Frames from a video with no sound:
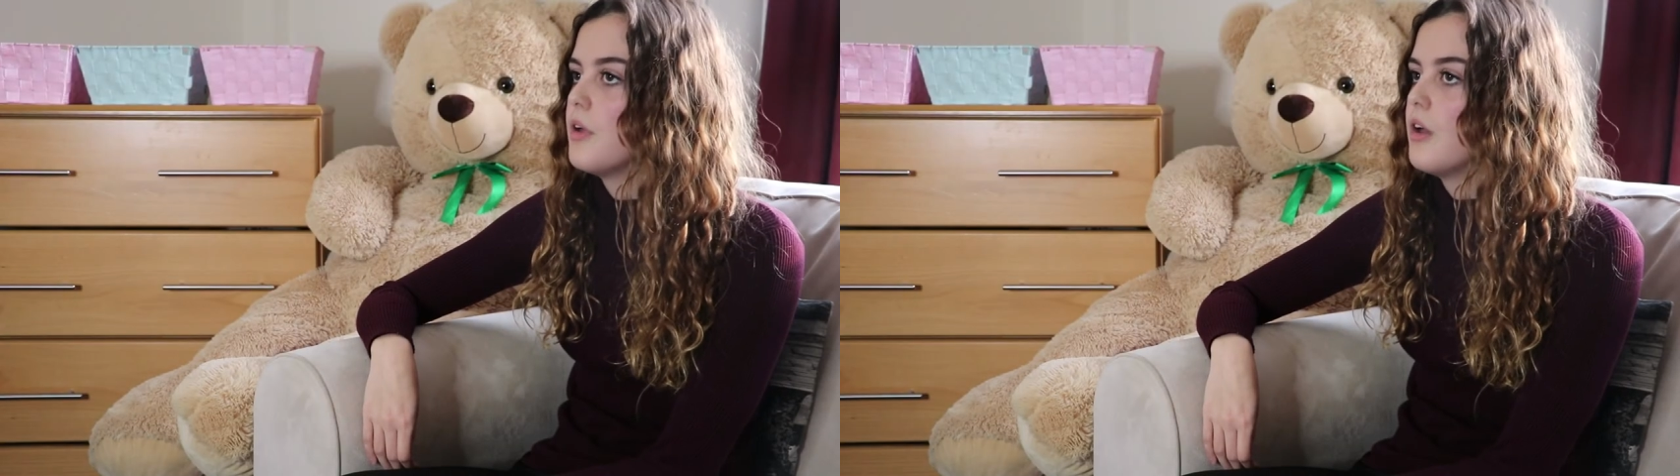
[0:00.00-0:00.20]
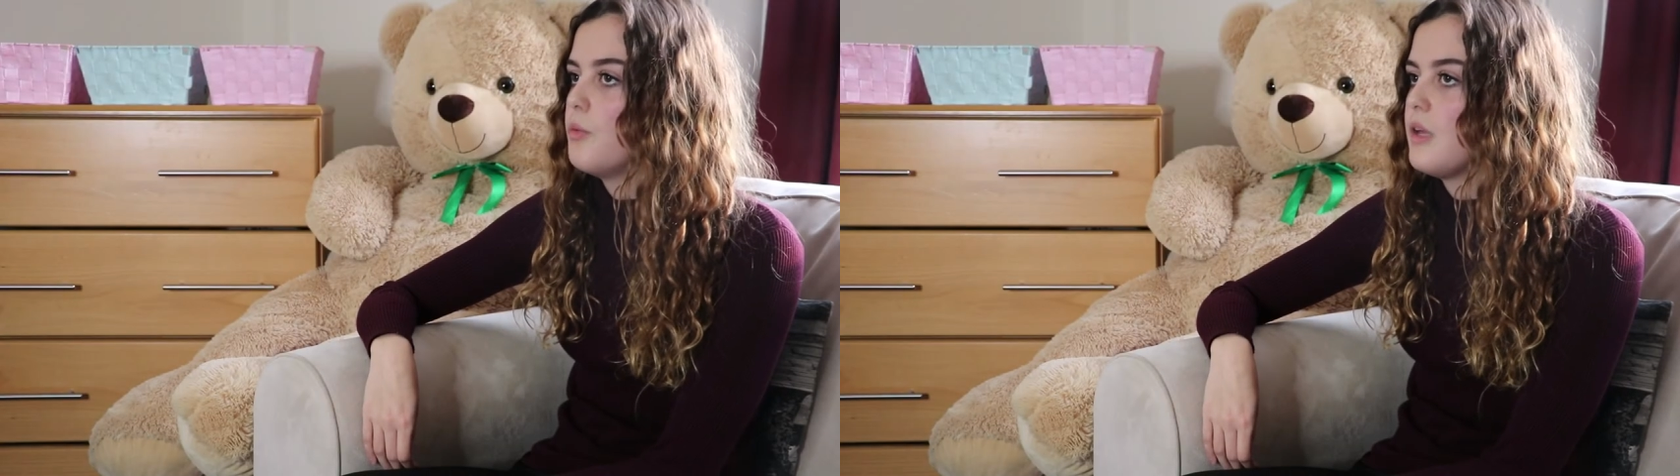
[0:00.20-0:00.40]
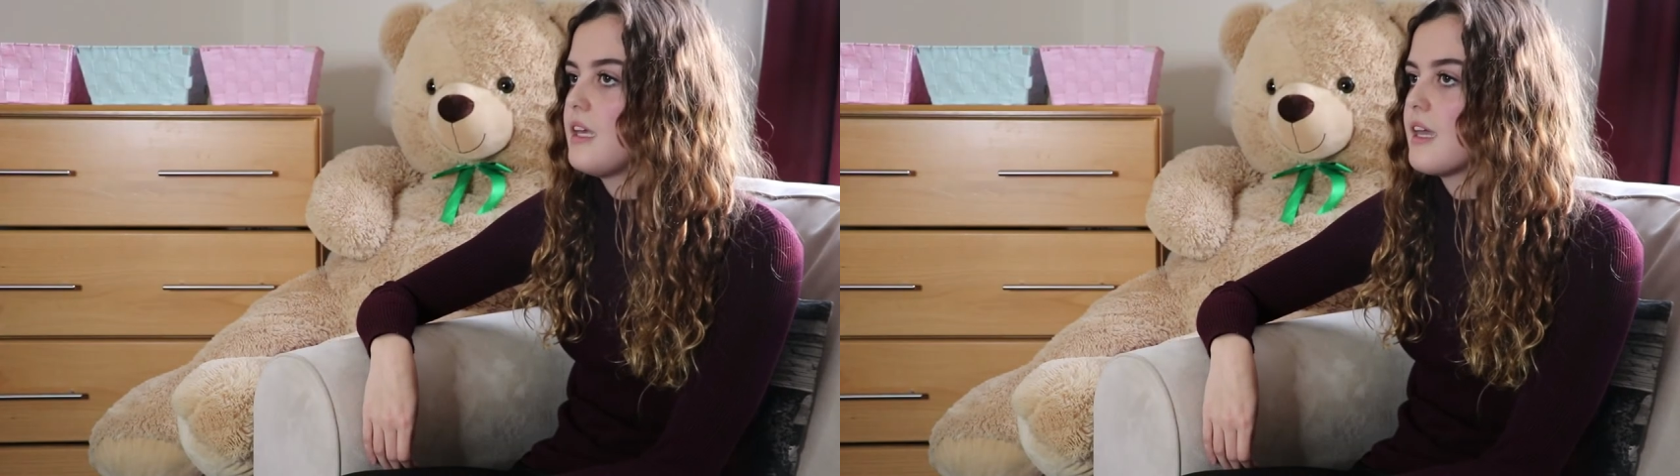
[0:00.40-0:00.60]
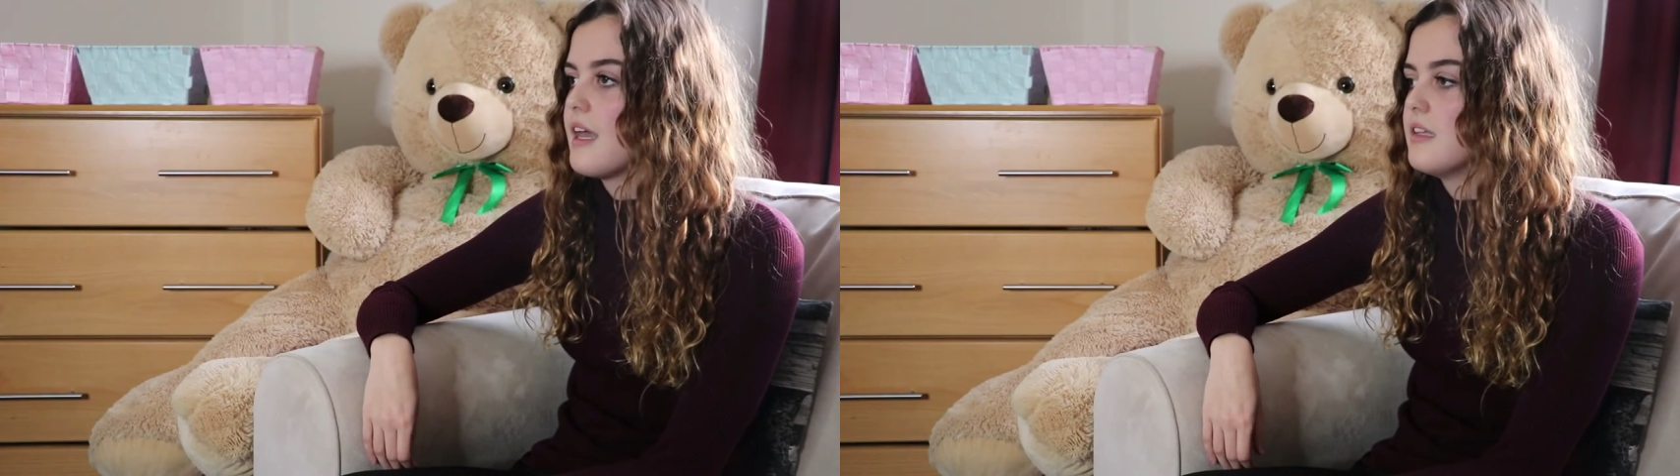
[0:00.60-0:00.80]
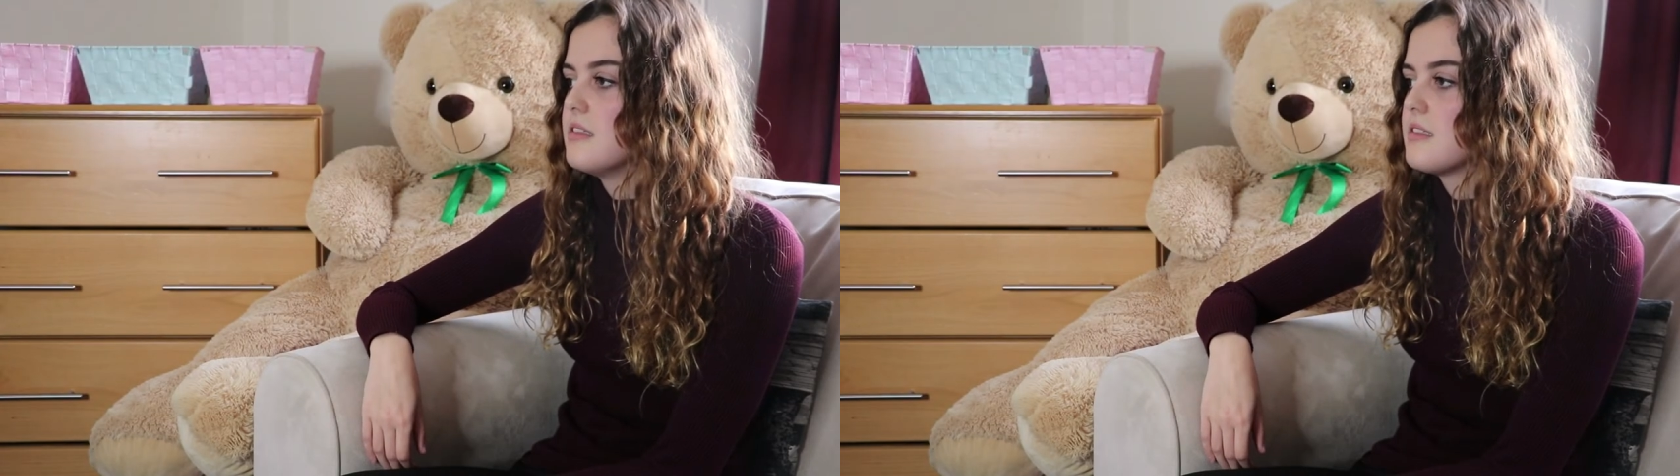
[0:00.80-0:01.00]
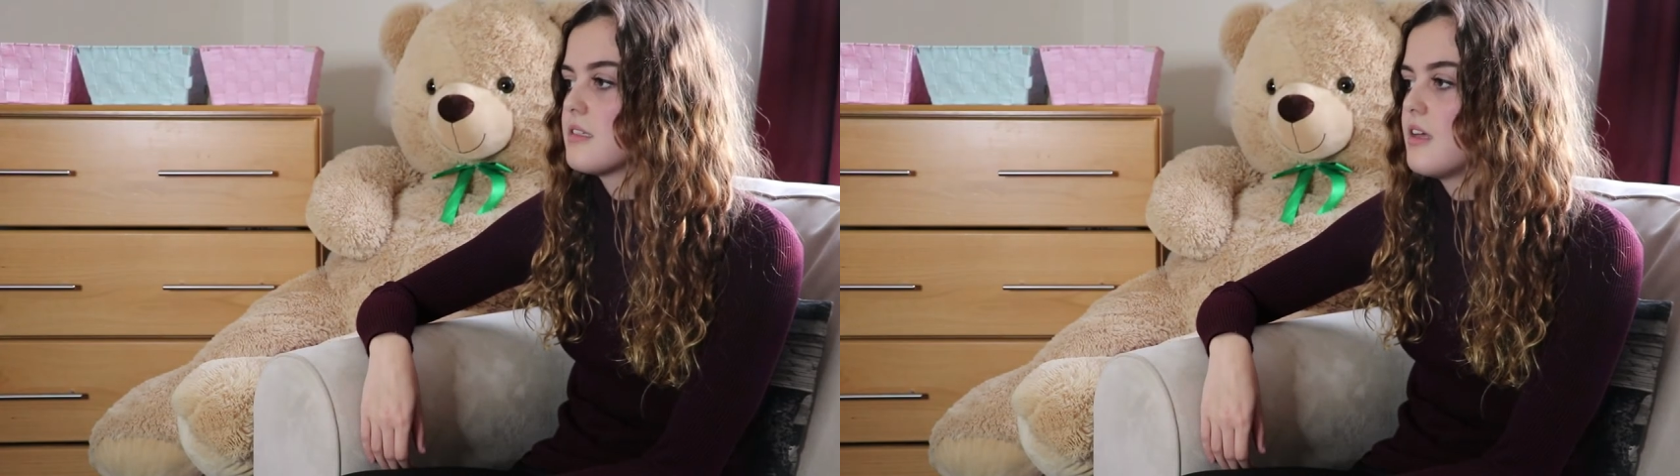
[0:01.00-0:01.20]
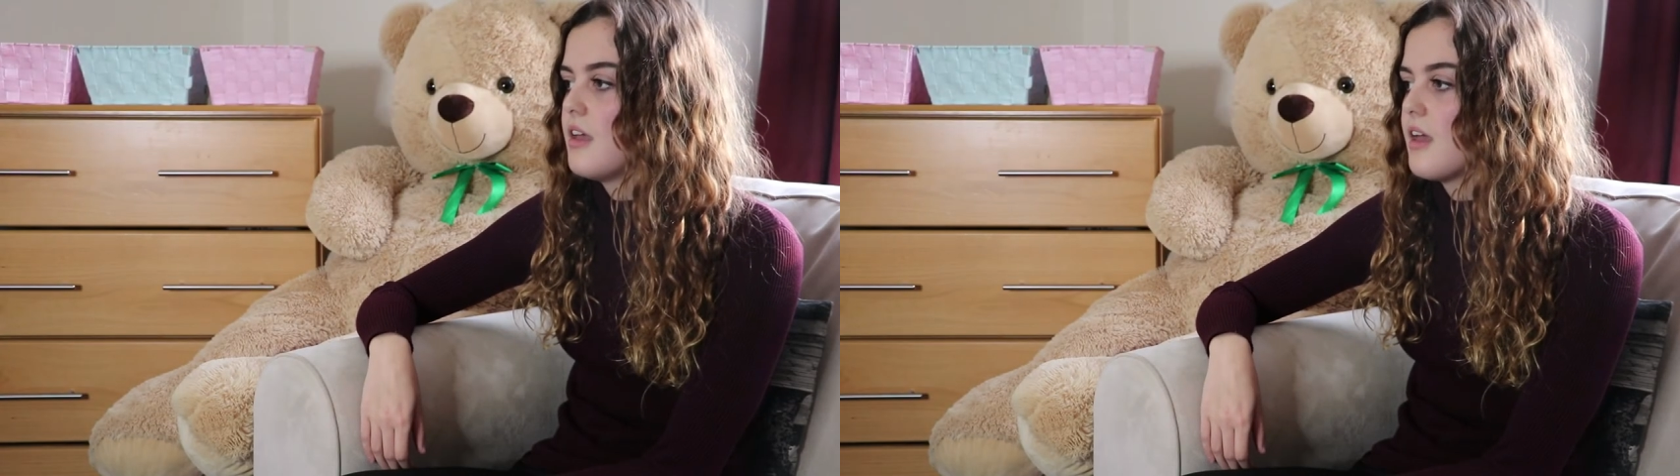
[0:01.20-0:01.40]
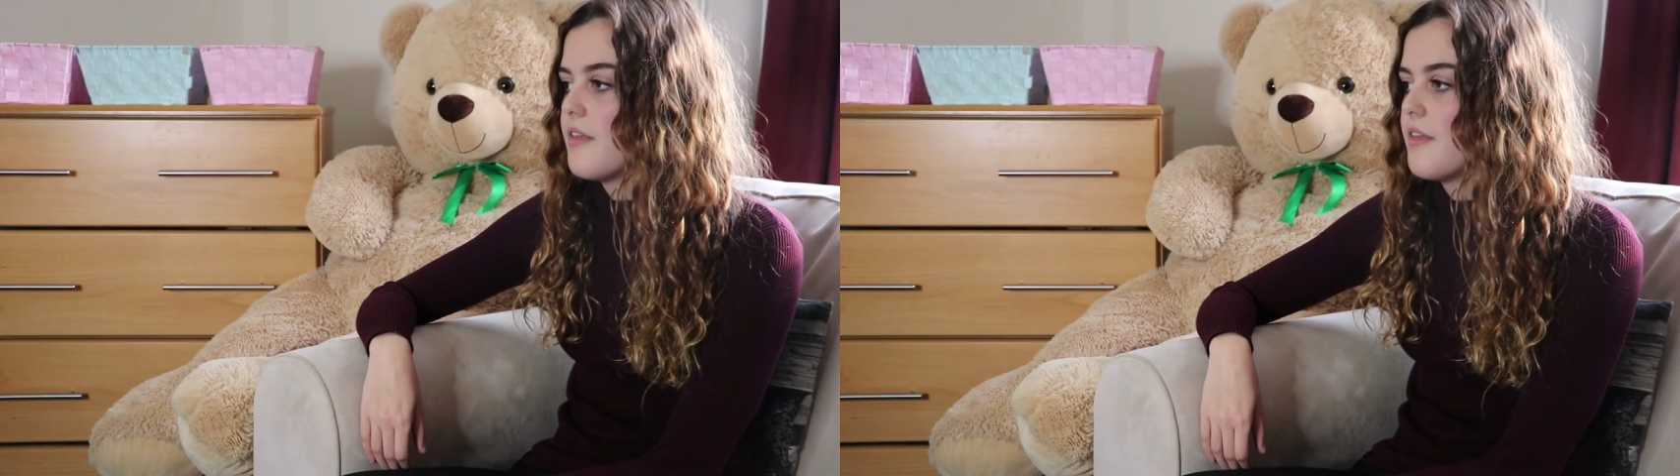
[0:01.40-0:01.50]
at weekends, and